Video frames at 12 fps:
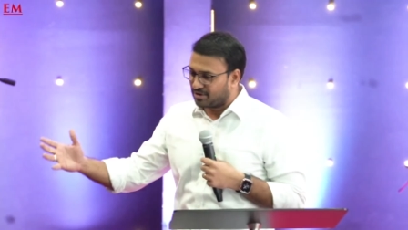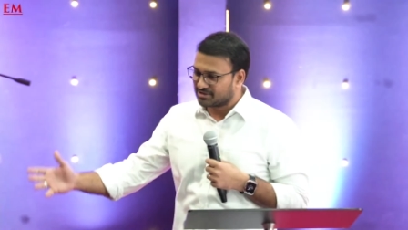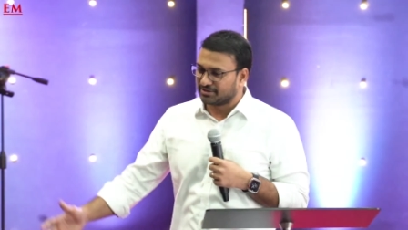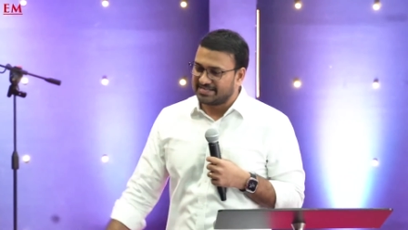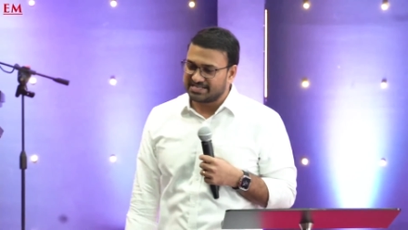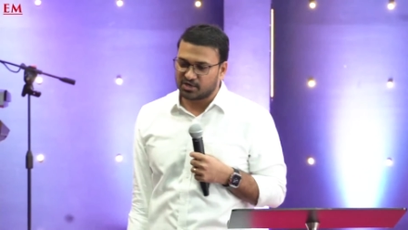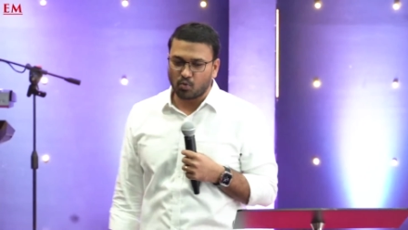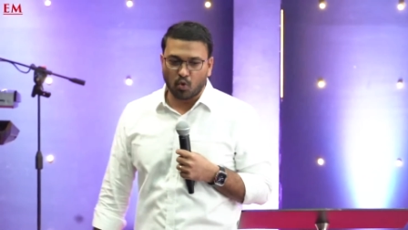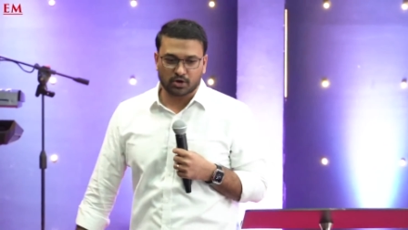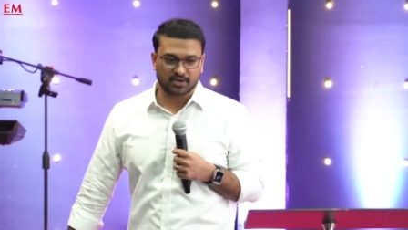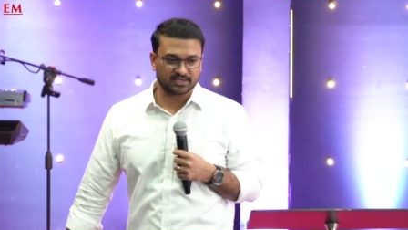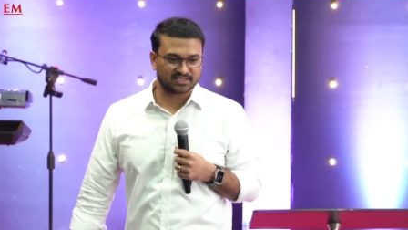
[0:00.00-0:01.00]
also teaching
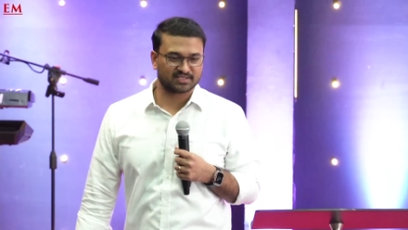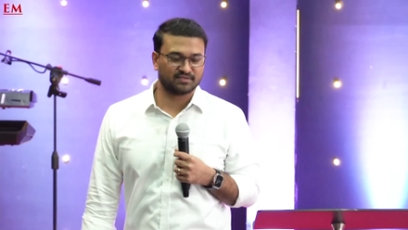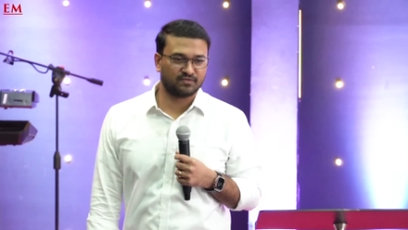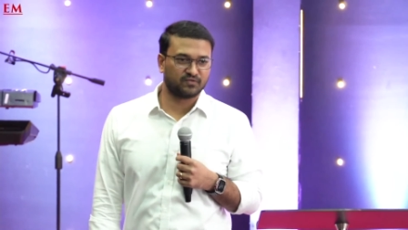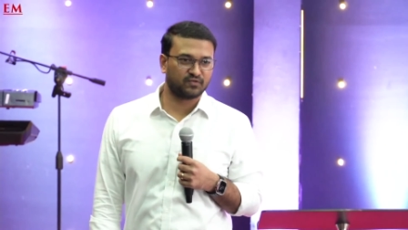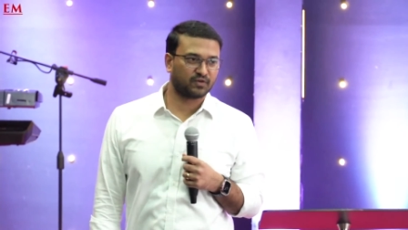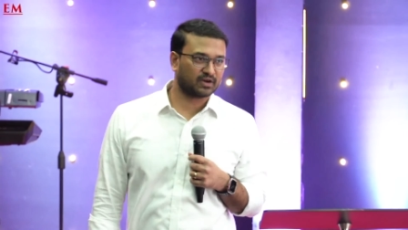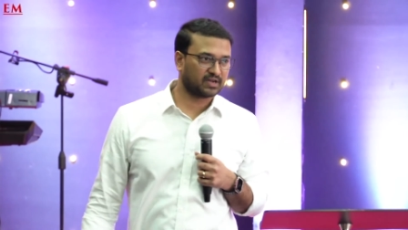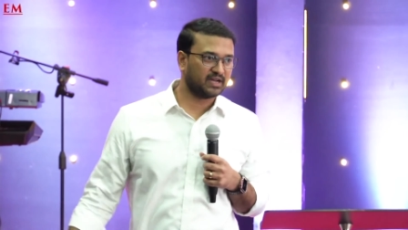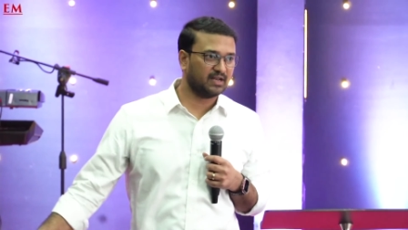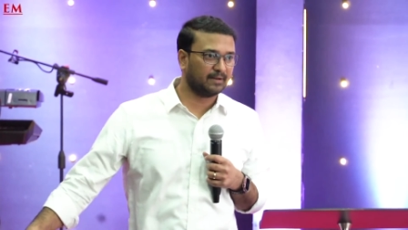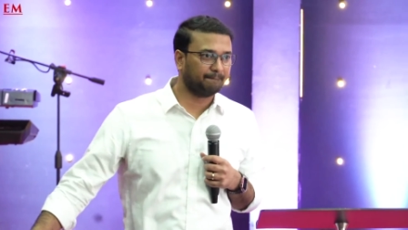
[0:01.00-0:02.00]
vocals for a
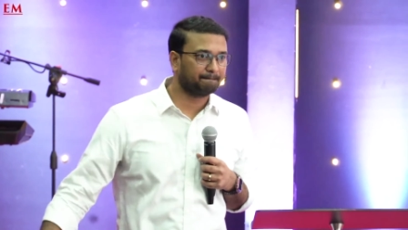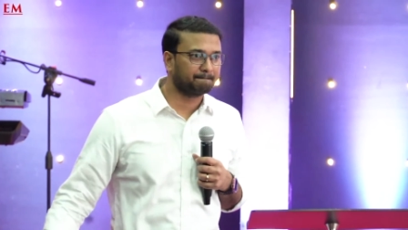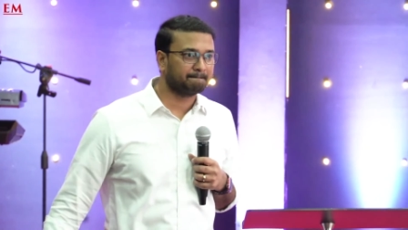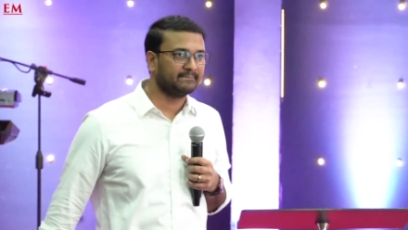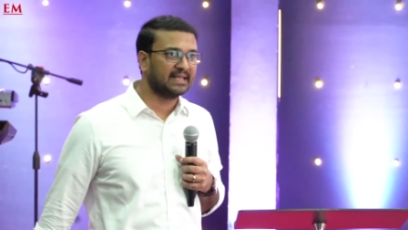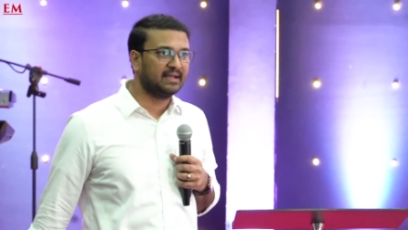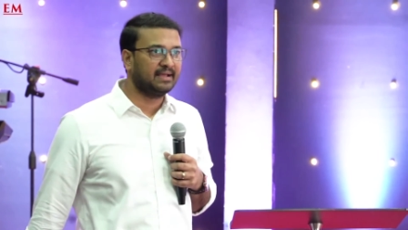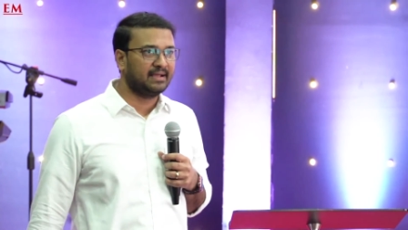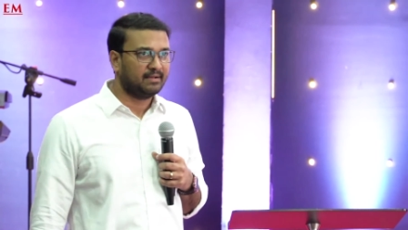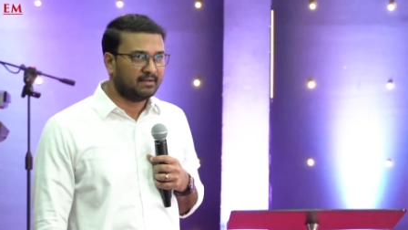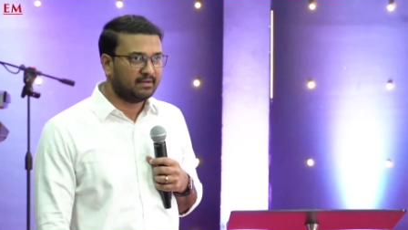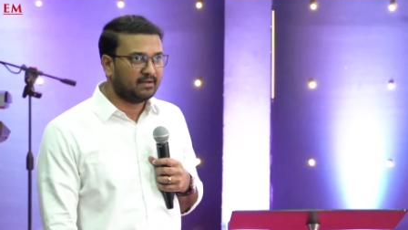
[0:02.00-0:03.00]
girl.
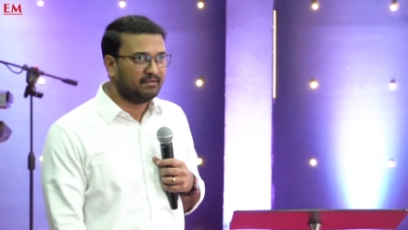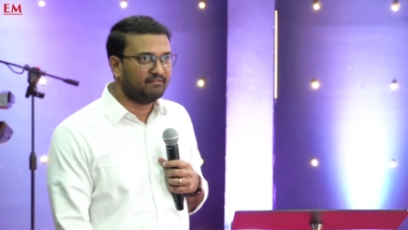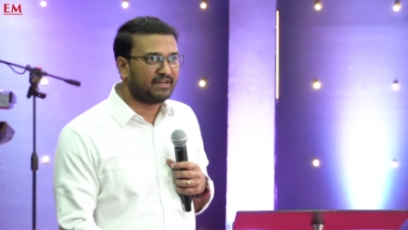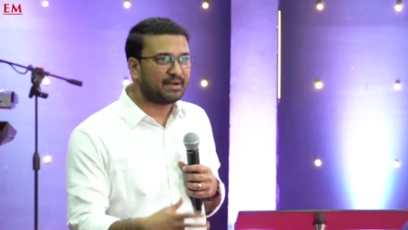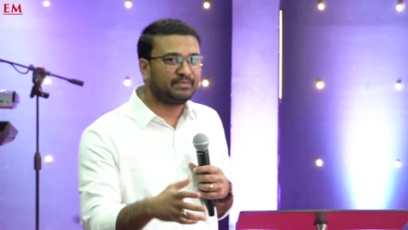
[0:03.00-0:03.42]
When I'm